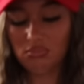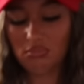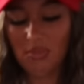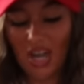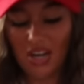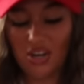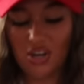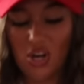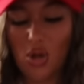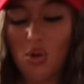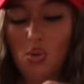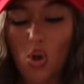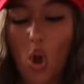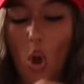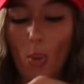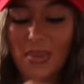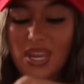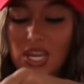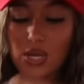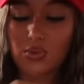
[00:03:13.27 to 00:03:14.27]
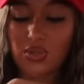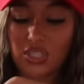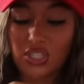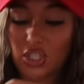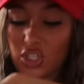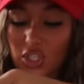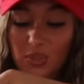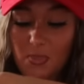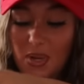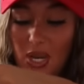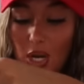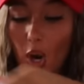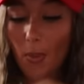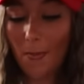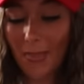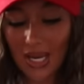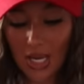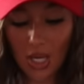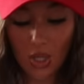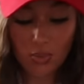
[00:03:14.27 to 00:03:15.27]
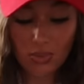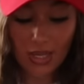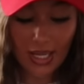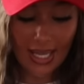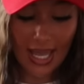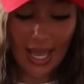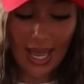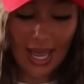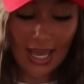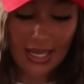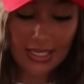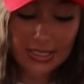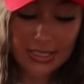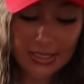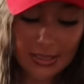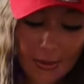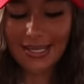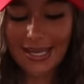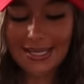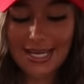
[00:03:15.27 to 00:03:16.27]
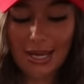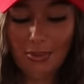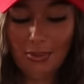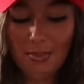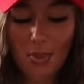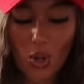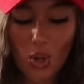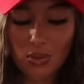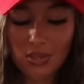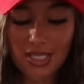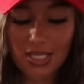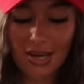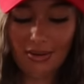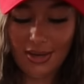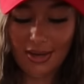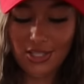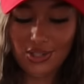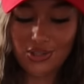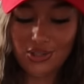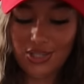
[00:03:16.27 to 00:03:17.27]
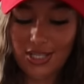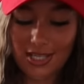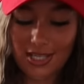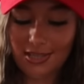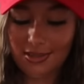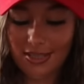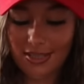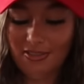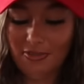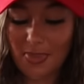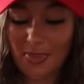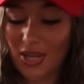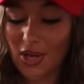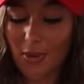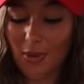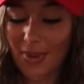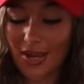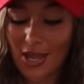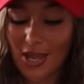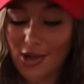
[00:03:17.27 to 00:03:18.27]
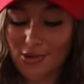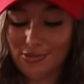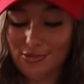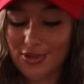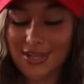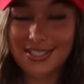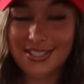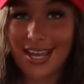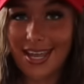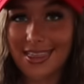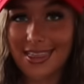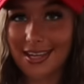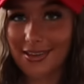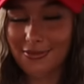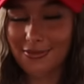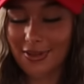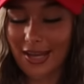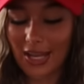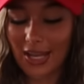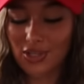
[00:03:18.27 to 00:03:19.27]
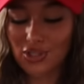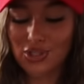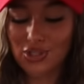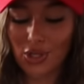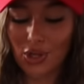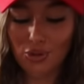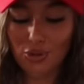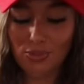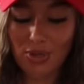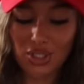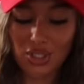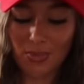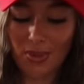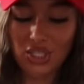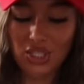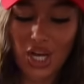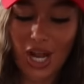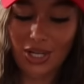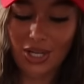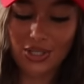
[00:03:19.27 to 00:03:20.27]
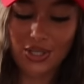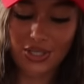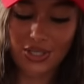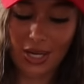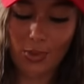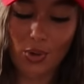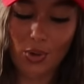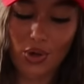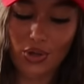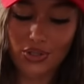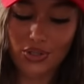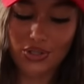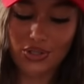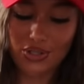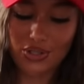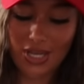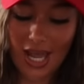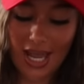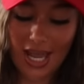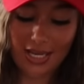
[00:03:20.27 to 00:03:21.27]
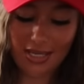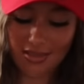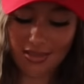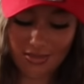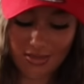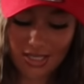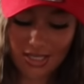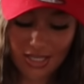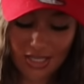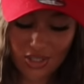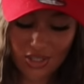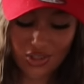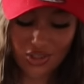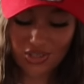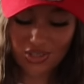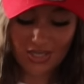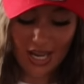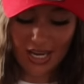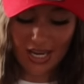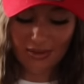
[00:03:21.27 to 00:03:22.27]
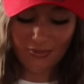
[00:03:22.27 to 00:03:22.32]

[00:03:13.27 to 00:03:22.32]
I don't know, got me used to just being on my own, I guess. I feel like now I'm older, I just still love being on my own, because I think for so much of my childhood I was it's just kind